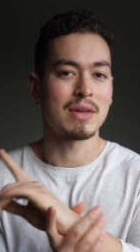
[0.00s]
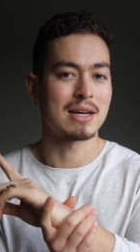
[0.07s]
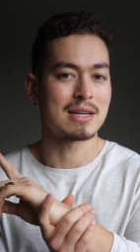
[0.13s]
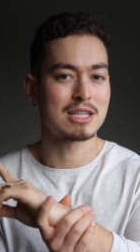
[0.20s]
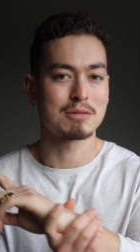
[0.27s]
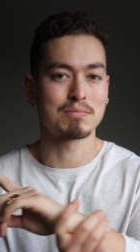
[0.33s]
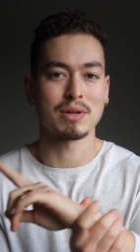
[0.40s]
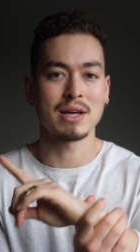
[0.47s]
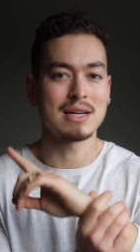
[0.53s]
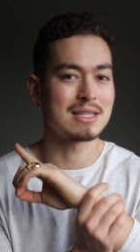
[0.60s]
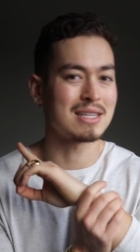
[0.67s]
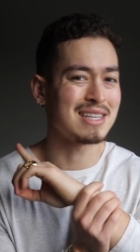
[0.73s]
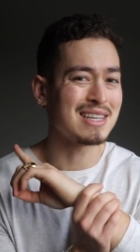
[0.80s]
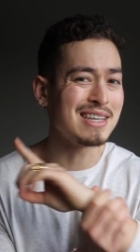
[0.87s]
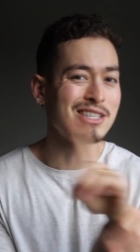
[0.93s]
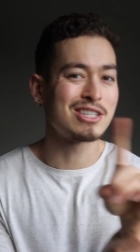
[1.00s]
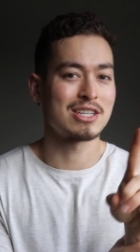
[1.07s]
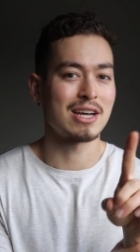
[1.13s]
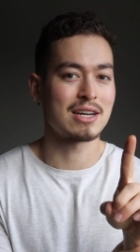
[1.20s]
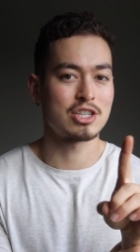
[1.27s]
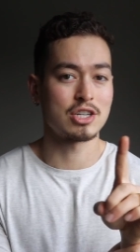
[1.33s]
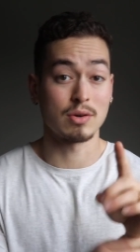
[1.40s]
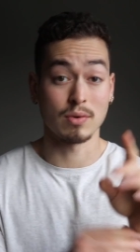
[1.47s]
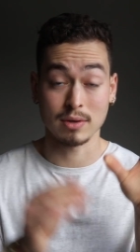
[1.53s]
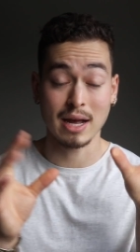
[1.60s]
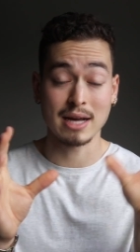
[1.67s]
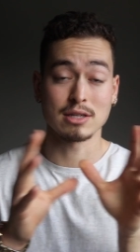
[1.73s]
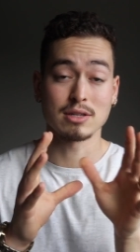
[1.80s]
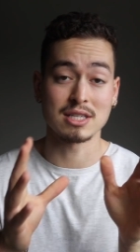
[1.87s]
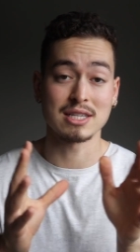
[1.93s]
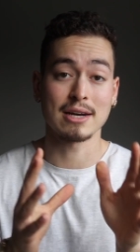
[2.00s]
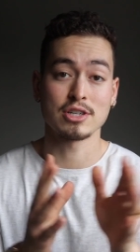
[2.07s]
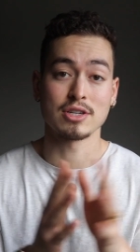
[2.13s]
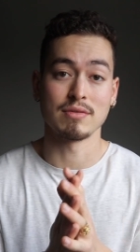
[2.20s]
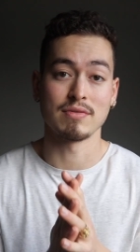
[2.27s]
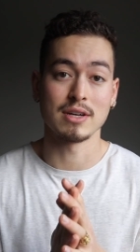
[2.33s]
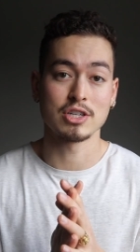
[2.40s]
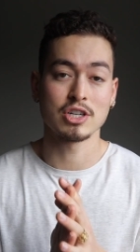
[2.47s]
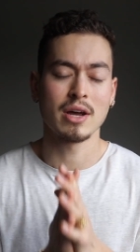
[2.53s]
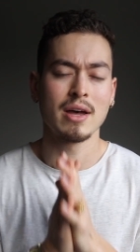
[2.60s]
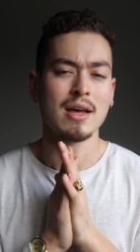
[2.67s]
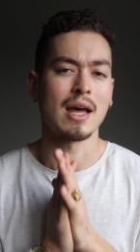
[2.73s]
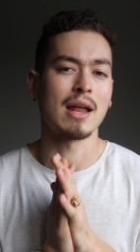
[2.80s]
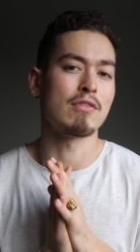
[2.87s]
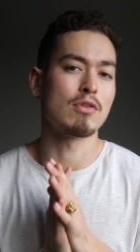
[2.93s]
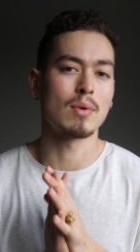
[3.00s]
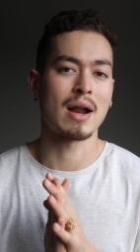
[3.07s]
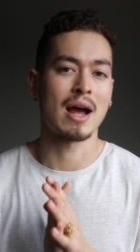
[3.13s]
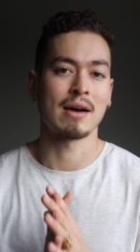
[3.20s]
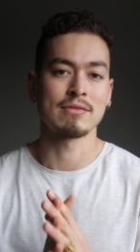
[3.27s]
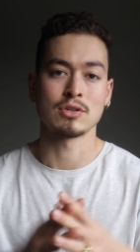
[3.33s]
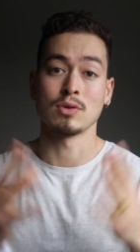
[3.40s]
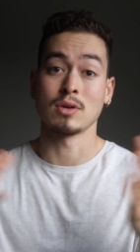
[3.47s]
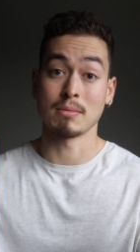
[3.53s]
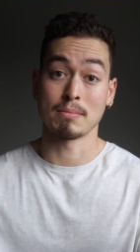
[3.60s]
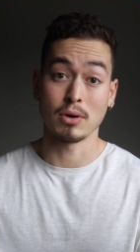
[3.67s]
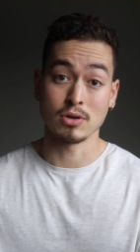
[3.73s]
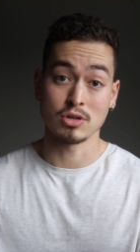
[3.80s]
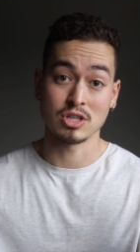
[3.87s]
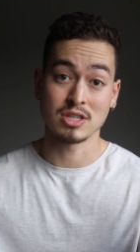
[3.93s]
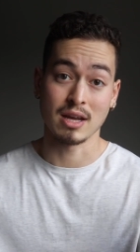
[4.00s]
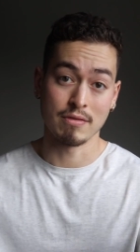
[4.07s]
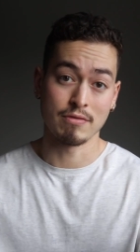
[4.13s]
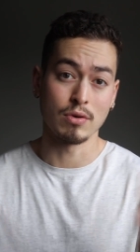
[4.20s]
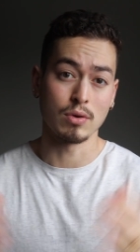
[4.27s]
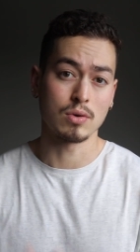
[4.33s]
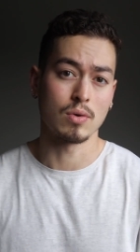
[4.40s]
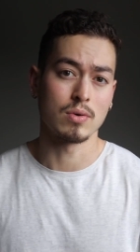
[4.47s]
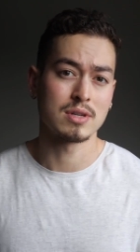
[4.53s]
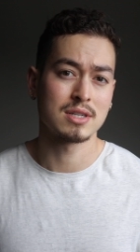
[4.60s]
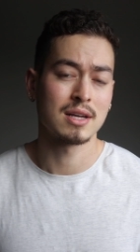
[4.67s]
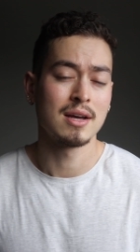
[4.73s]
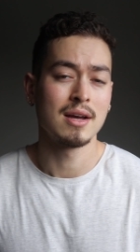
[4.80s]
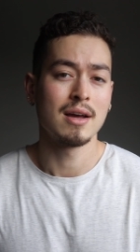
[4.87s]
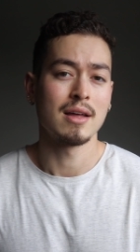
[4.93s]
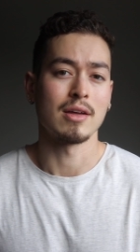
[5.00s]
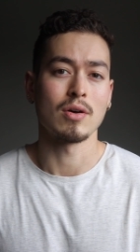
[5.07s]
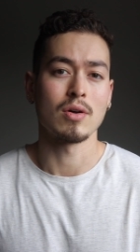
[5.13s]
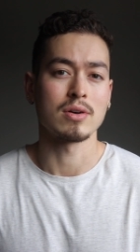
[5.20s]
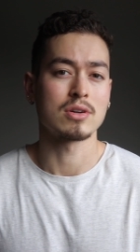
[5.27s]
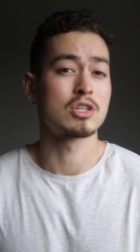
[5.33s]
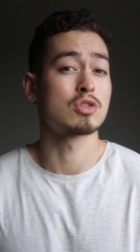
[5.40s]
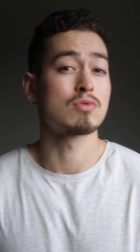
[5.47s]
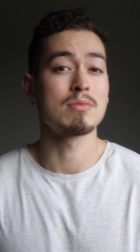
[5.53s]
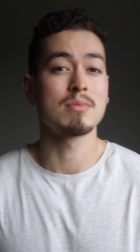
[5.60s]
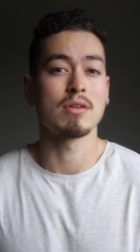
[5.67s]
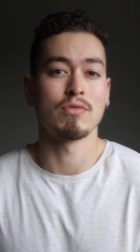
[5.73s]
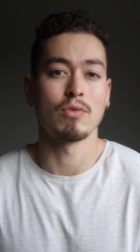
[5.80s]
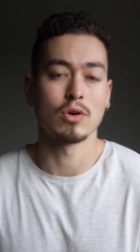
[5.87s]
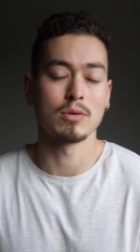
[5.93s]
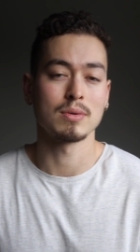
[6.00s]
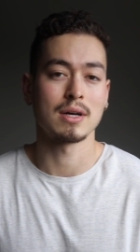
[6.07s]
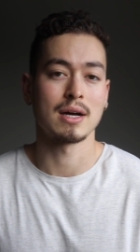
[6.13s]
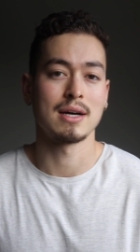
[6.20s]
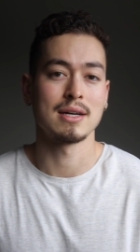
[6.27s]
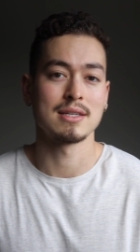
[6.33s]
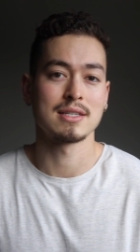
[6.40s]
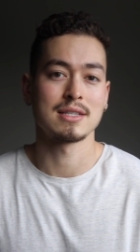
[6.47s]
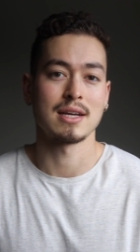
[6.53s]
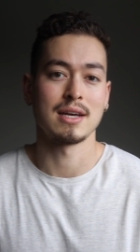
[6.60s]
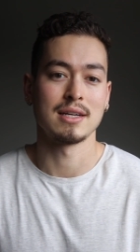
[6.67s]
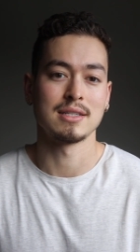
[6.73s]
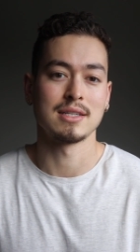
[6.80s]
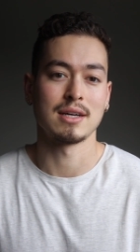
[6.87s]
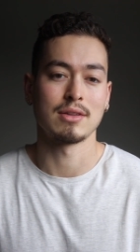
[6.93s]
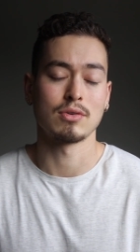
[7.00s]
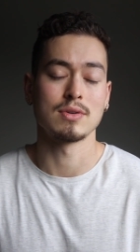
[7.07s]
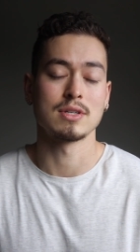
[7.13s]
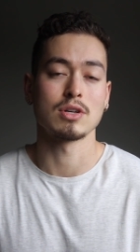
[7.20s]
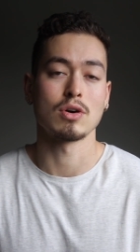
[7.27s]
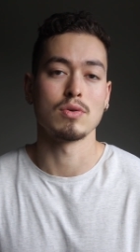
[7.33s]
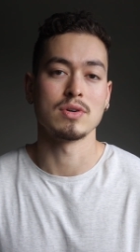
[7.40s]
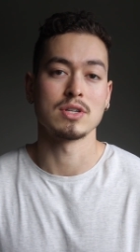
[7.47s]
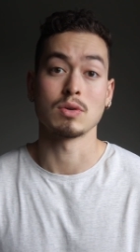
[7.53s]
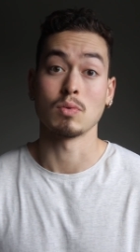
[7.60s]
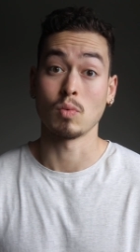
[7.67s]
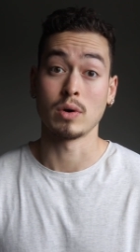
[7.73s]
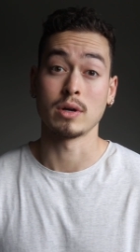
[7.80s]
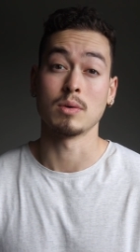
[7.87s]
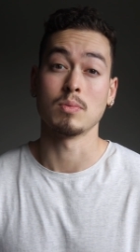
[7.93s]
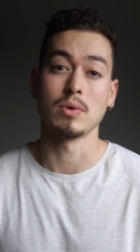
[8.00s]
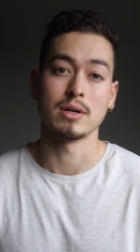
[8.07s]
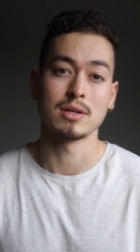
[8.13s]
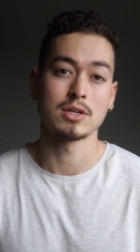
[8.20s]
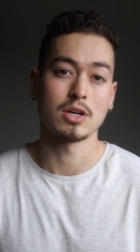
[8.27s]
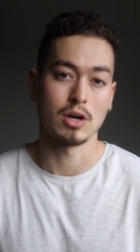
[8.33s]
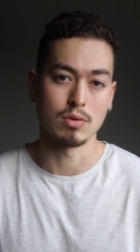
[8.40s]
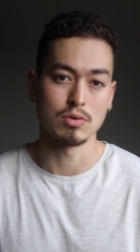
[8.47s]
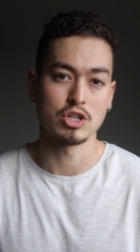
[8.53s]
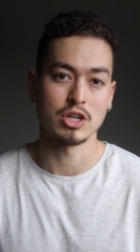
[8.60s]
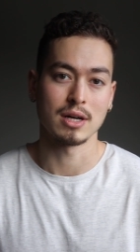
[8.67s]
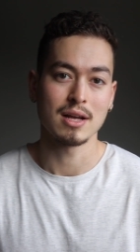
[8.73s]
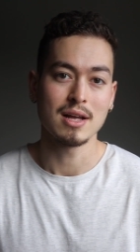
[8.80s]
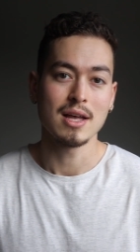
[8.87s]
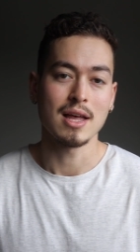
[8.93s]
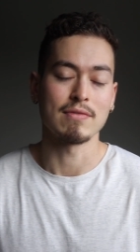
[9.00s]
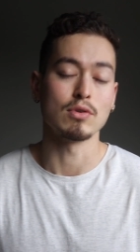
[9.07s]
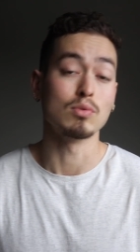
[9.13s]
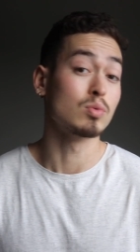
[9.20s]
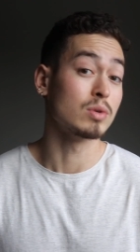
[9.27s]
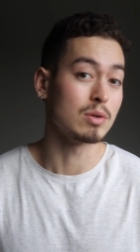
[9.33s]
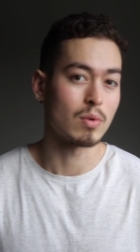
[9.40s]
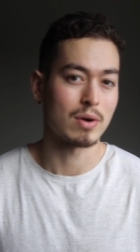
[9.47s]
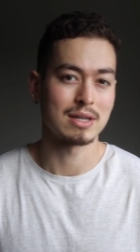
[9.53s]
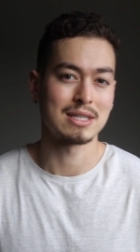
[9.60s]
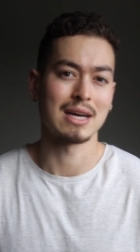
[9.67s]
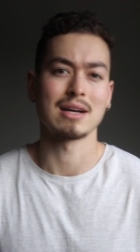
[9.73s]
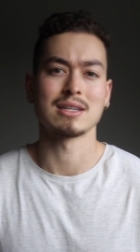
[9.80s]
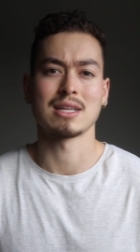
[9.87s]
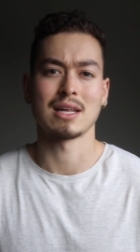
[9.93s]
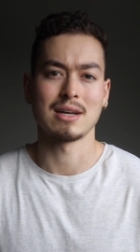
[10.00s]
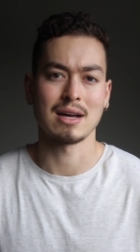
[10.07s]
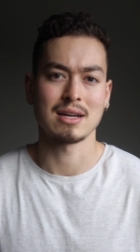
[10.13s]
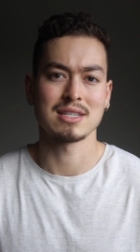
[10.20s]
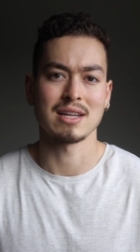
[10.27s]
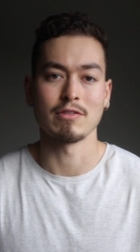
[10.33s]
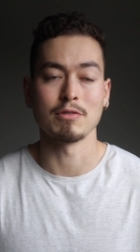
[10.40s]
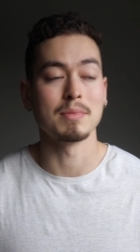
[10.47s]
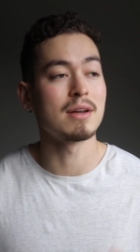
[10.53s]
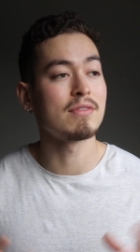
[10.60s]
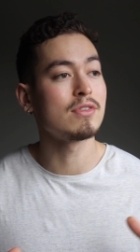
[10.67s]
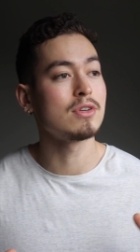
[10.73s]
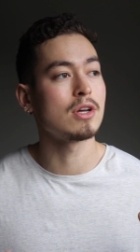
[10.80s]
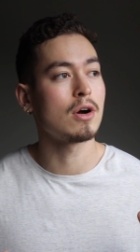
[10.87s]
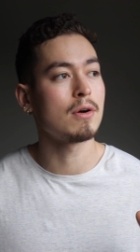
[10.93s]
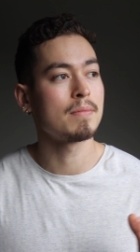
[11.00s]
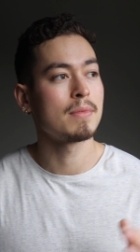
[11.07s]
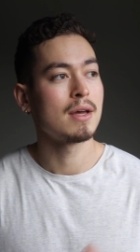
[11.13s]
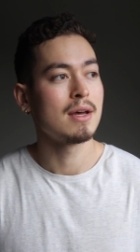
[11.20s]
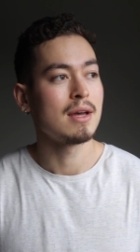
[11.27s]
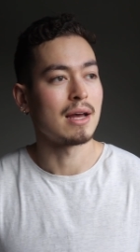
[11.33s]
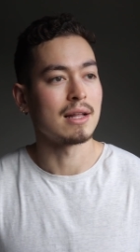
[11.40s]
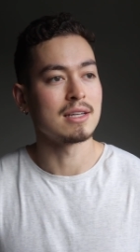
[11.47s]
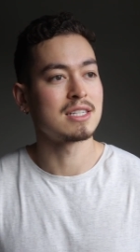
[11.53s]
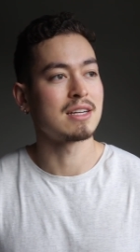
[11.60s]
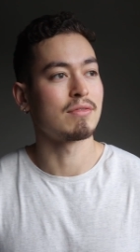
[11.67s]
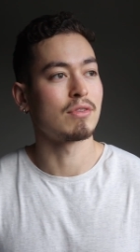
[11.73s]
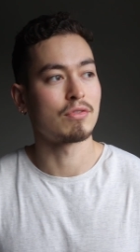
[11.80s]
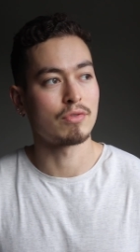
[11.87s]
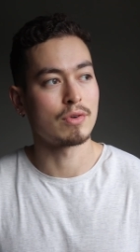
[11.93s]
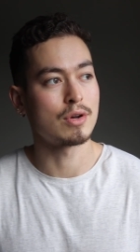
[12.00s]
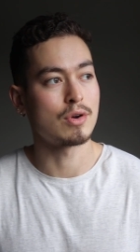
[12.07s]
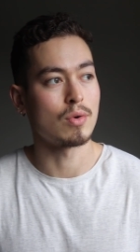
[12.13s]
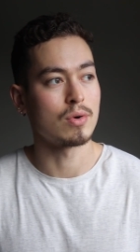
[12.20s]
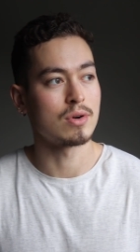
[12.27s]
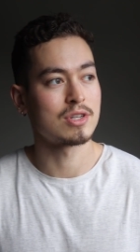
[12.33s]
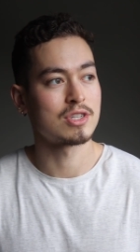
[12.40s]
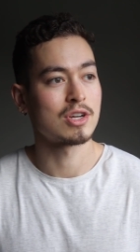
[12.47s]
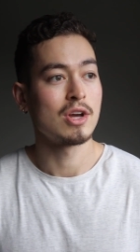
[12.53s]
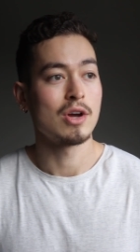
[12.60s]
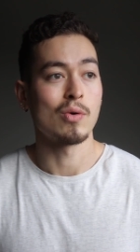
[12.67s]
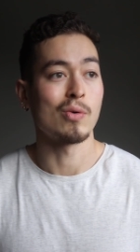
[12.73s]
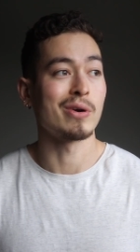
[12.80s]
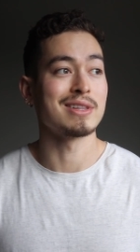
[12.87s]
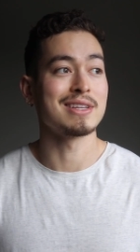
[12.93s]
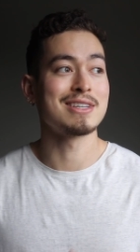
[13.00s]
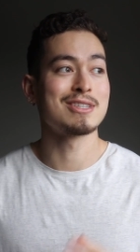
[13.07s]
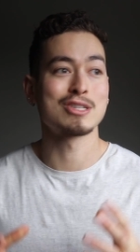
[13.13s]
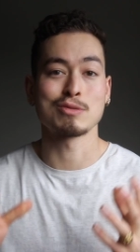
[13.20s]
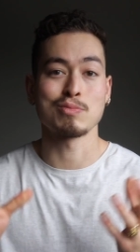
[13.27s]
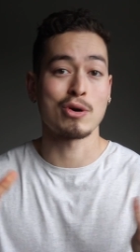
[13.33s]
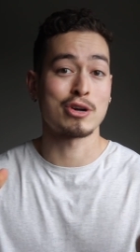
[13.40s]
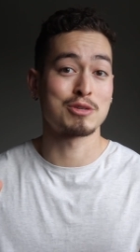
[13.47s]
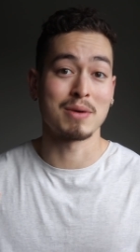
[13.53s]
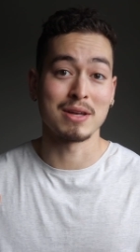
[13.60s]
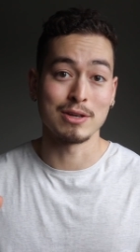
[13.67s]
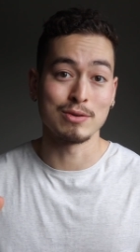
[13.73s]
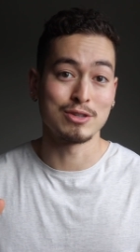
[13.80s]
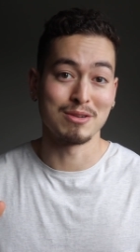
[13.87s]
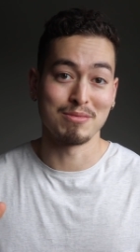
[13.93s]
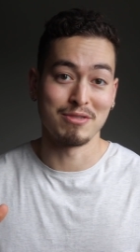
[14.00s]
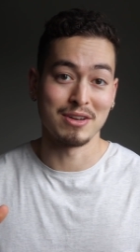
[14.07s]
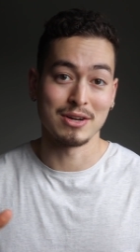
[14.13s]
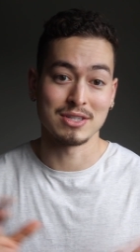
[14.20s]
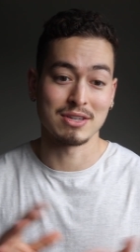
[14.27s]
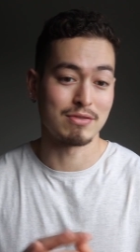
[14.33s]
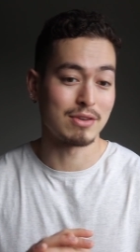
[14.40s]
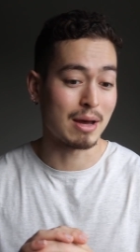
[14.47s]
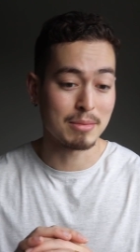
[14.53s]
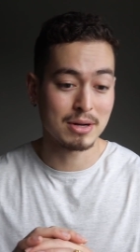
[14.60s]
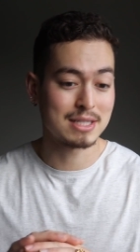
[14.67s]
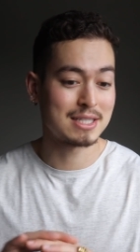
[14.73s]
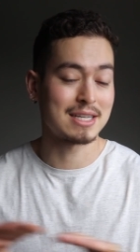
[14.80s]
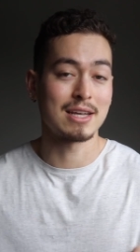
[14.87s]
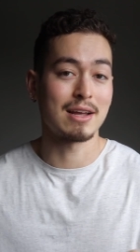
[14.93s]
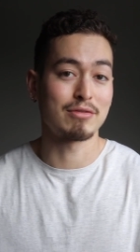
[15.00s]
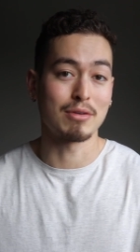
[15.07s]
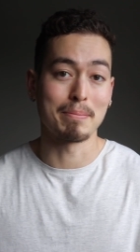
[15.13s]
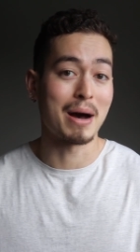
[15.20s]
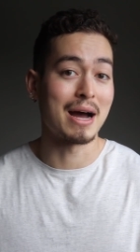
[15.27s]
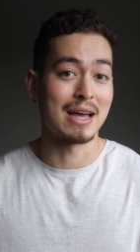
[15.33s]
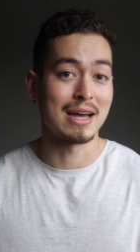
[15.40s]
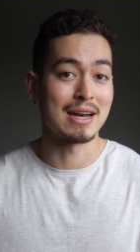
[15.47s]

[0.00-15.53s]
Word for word: It explains each section or has a section of each. And if you want after, you can purchase a full course. They're all extremely affordable, guys, and uh, there is always one-on-one -on -one coach coaching if you really want to take it to that next level. But if you don't, at least you have the free course, or at least just watch my YouTube videos. I'm not saying you have to buy